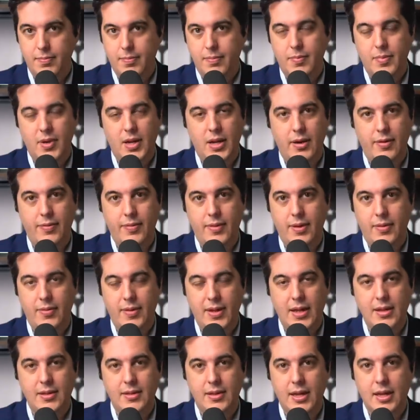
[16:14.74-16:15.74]
you know,
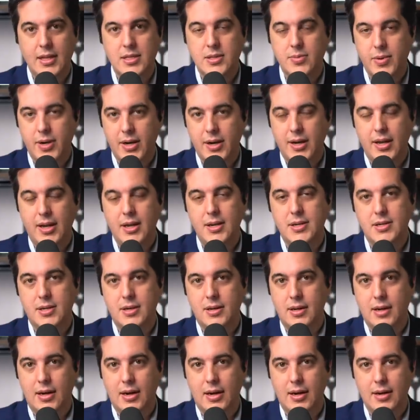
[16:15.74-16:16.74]
that's when a
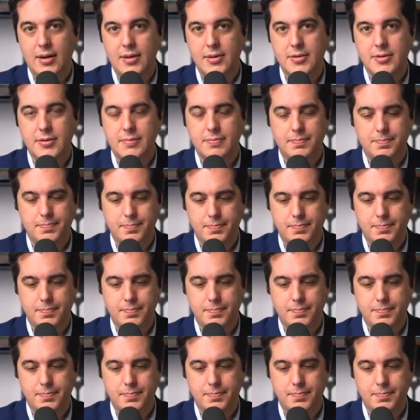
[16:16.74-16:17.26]
nation dies.